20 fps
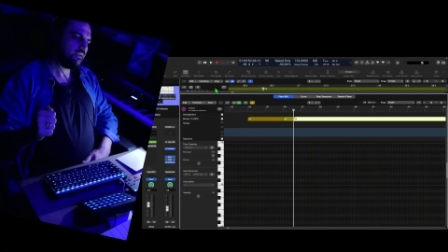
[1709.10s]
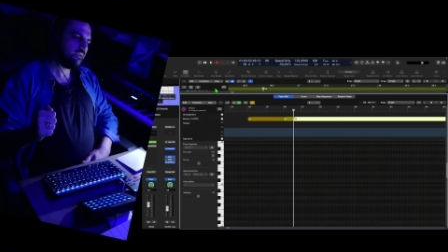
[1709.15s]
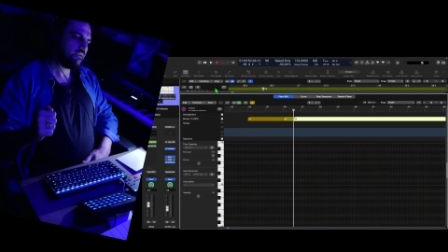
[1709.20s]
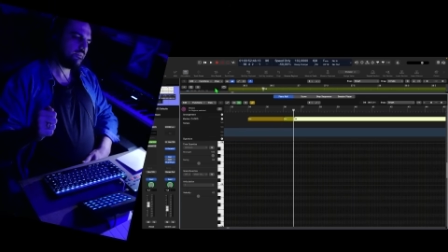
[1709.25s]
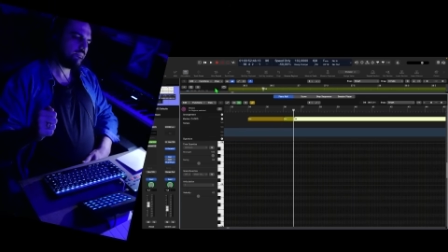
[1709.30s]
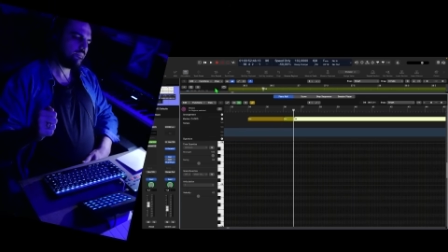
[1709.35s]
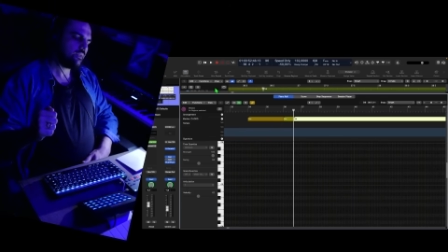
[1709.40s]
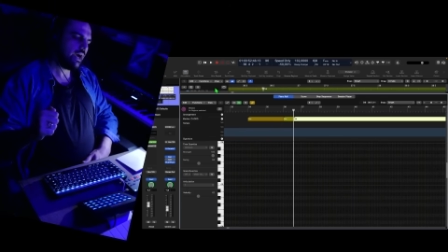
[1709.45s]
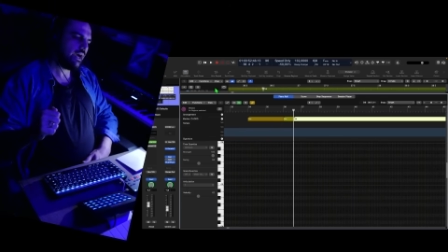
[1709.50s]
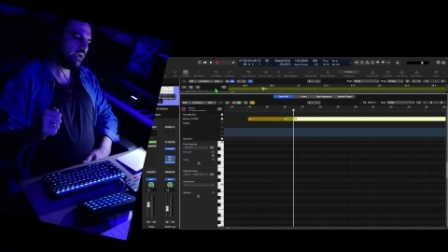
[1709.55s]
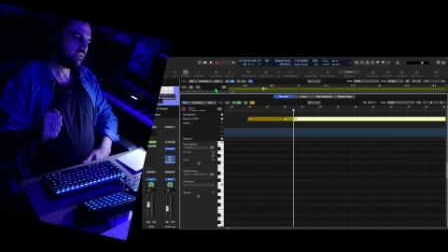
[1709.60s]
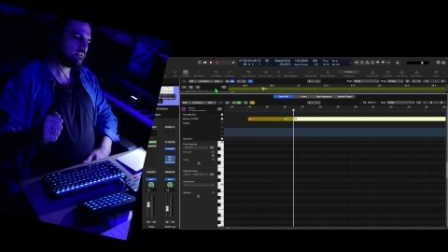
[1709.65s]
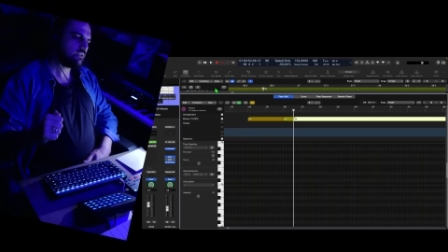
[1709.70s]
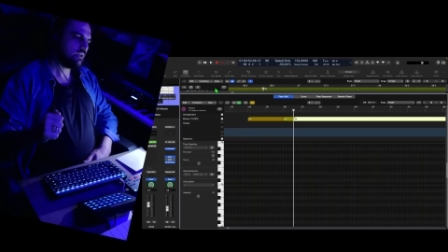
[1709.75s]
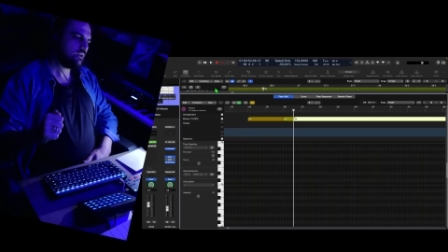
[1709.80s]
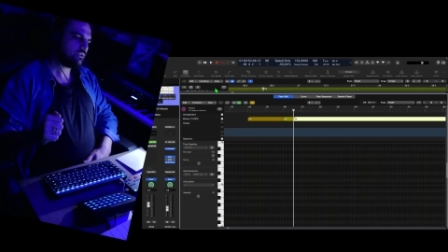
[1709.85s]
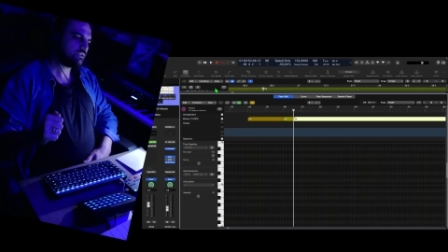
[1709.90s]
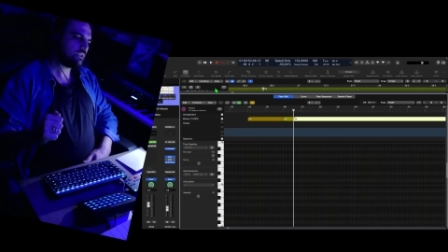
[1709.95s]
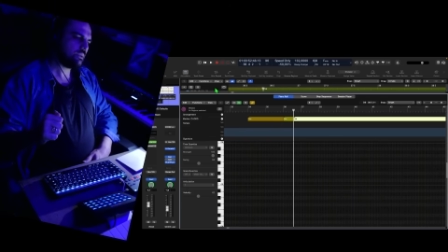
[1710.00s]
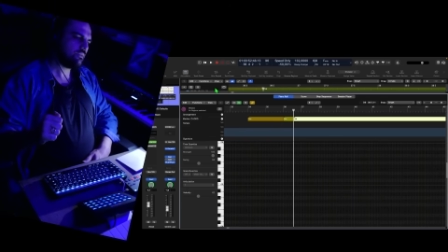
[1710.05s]
I
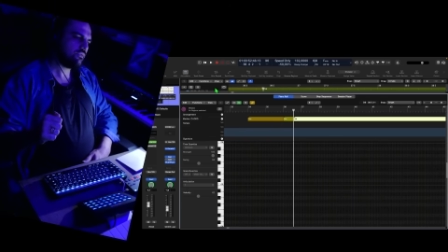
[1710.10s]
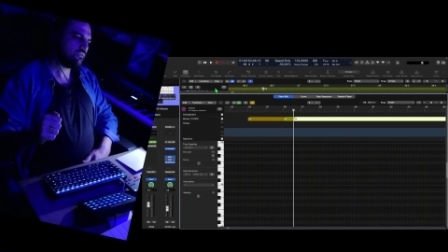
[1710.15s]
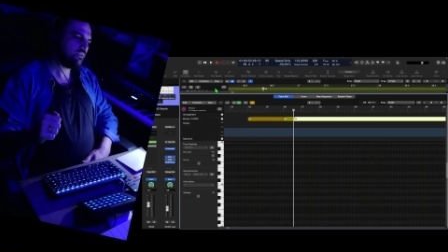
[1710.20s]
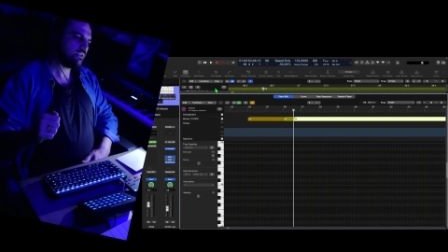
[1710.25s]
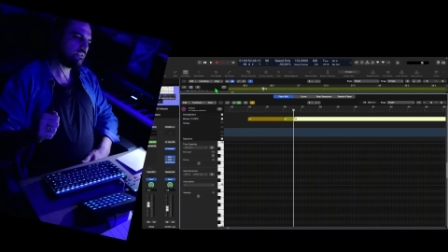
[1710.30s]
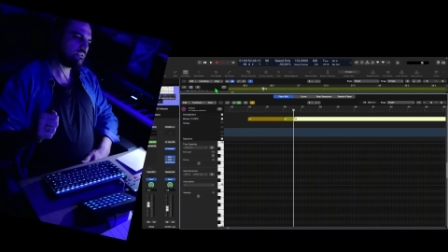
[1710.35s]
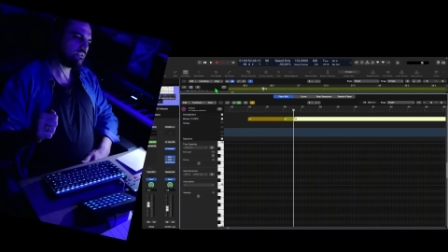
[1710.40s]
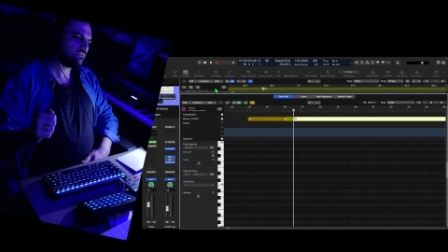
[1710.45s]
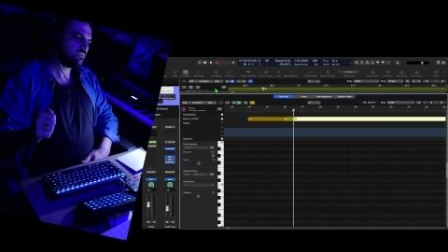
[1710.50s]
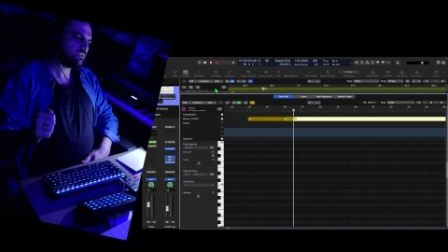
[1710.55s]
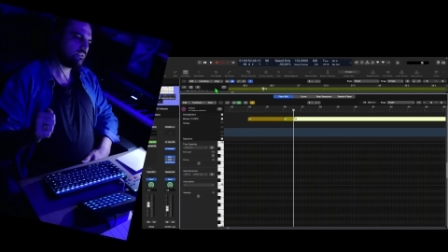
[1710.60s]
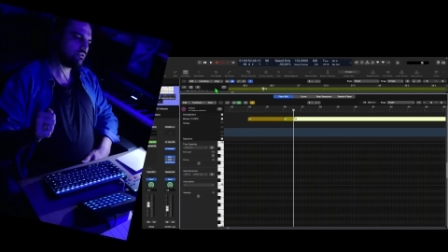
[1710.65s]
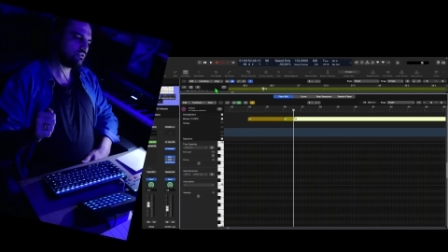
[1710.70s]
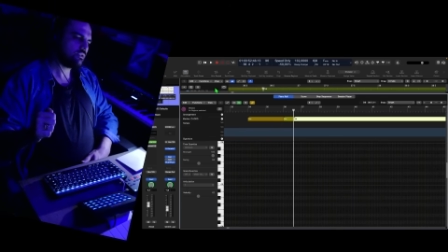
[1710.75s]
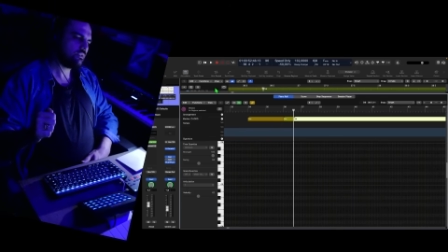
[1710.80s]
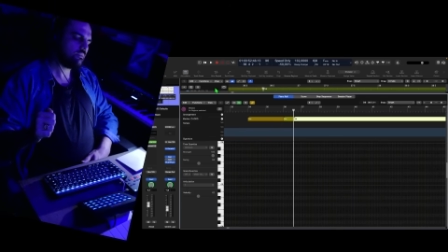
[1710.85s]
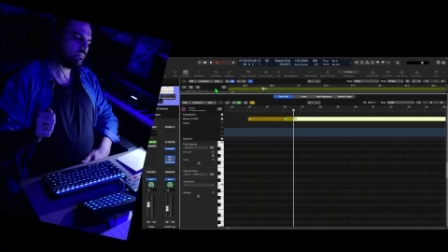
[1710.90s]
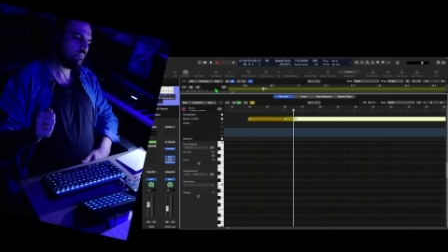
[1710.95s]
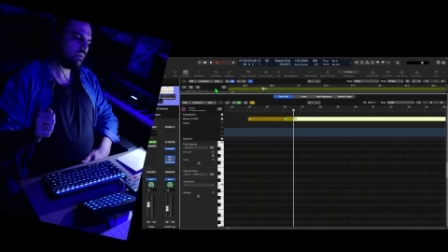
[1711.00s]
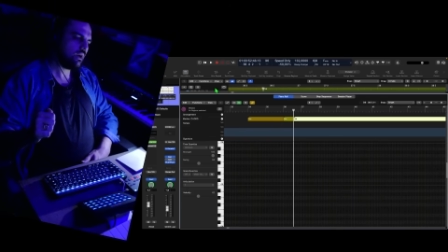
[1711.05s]
saw some things of the
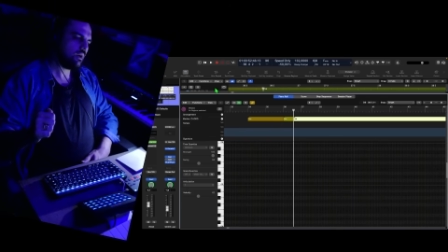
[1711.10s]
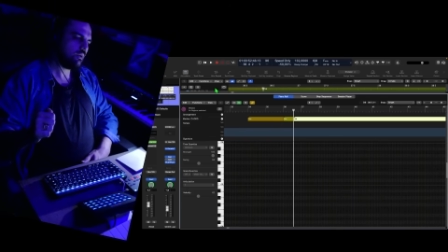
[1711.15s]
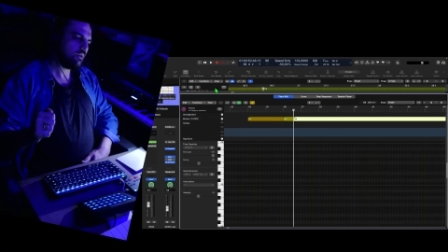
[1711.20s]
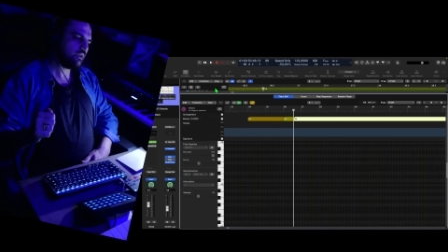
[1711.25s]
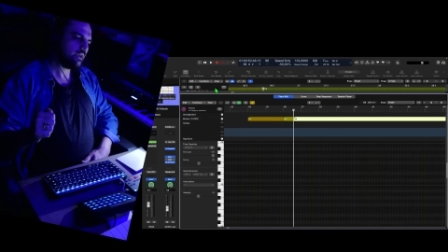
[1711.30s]
John Powell,